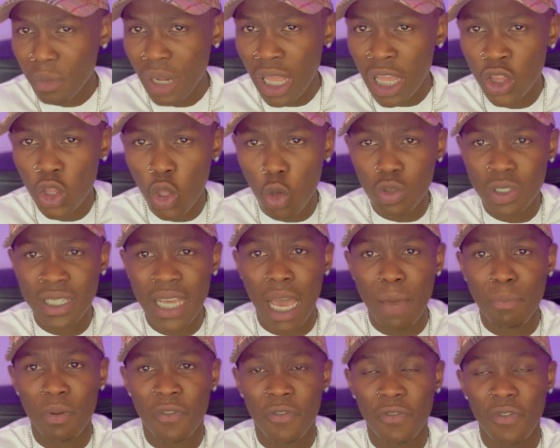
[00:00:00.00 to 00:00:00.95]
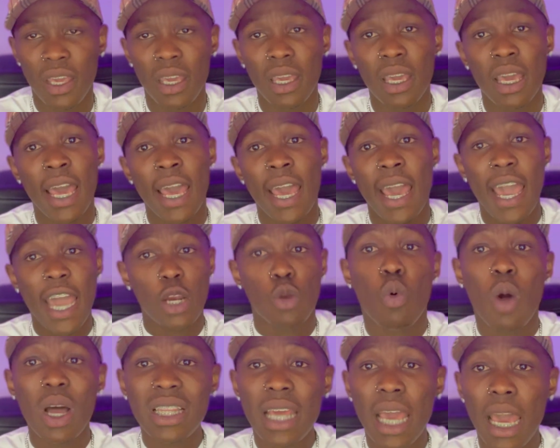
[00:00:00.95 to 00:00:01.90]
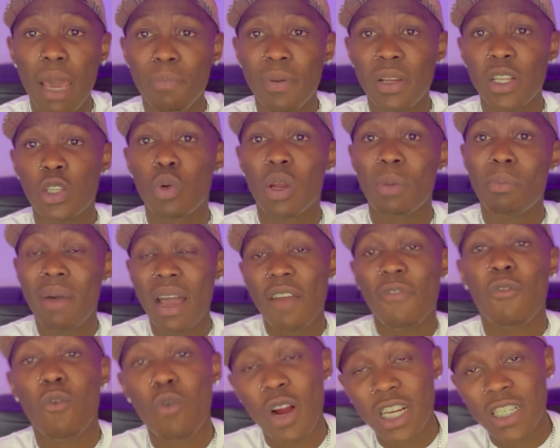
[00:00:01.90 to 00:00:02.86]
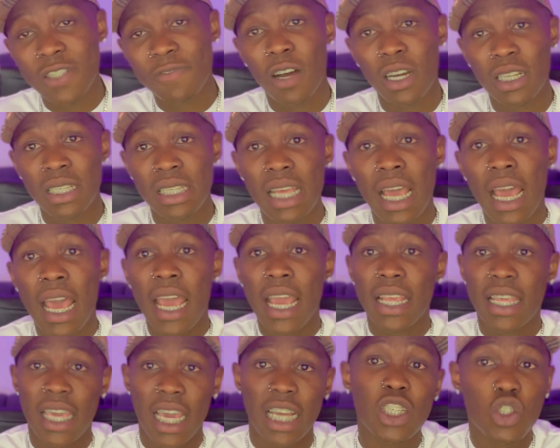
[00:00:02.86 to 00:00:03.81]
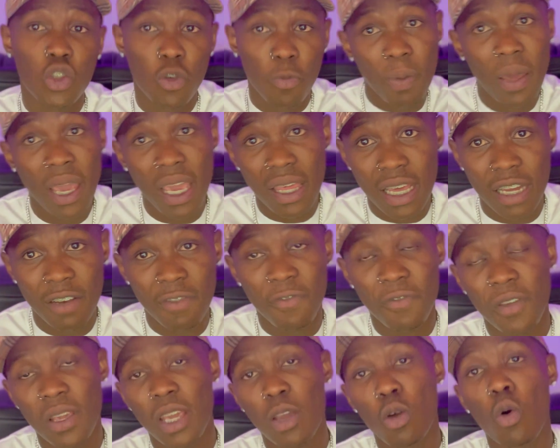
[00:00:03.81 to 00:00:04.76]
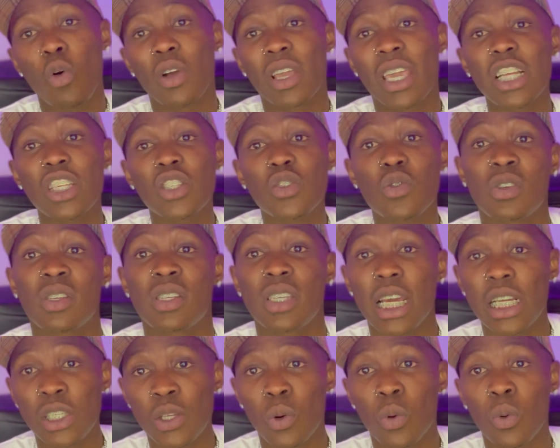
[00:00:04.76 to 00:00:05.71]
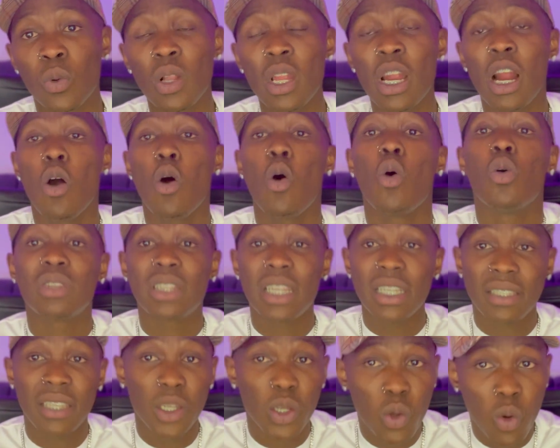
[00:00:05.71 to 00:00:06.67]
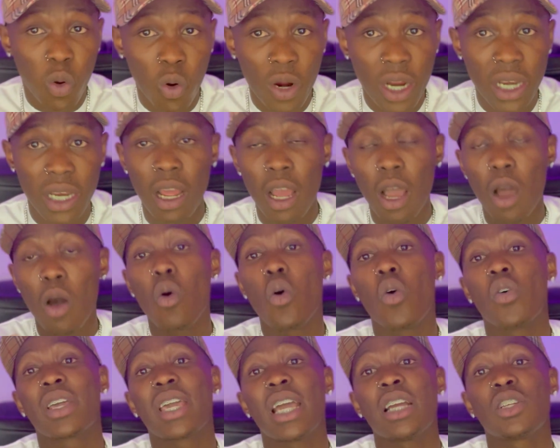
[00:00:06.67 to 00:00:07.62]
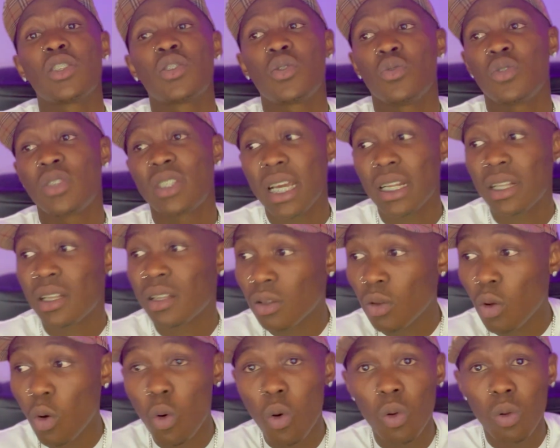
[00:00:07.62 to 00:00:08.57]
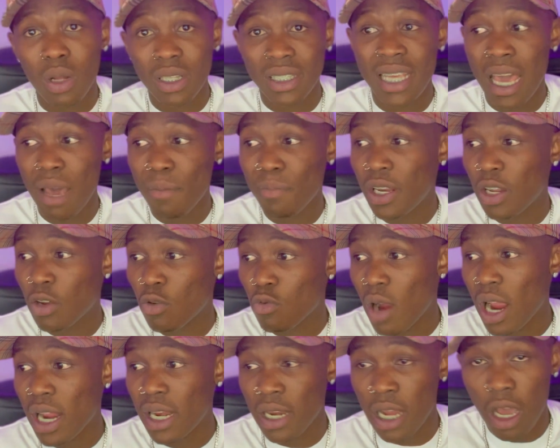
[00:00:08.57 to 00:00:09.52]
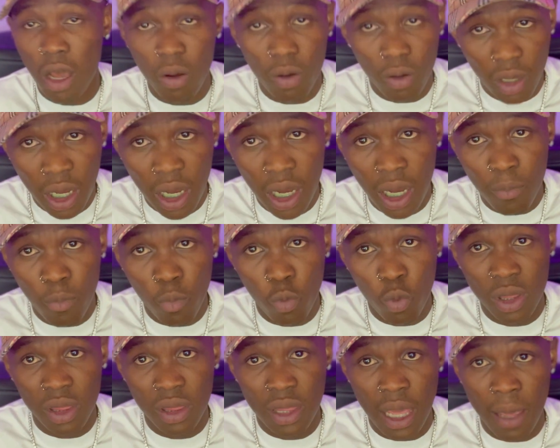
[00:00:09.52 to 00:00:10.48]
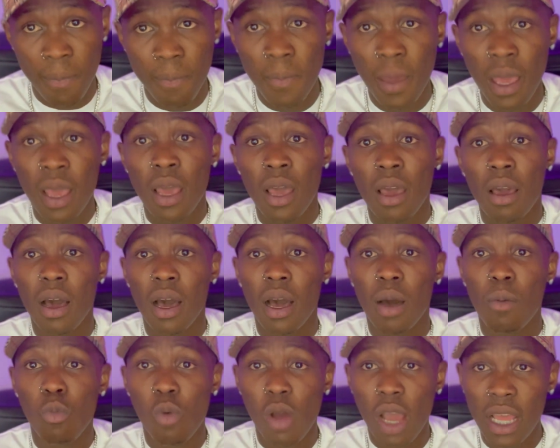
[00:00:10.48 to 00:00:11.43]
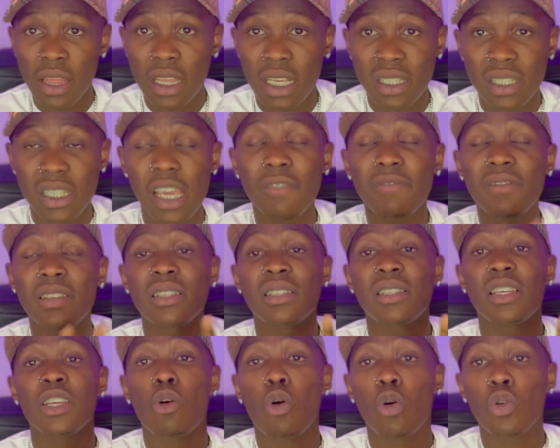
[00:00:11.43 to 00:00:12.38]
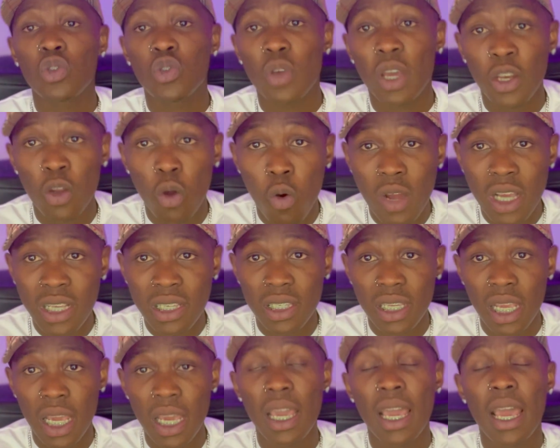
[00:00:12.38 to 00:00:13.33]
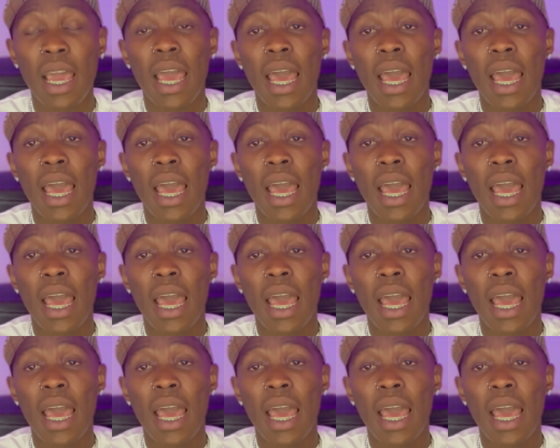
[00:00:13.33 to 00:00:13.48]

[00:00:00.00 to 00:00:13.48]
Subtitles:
those type of fee. And what happens when my Forex funds gets to pay that fee, or gets to settle all this in court, or gets to settle all what's happening right now with them and the CFTC also and OSC,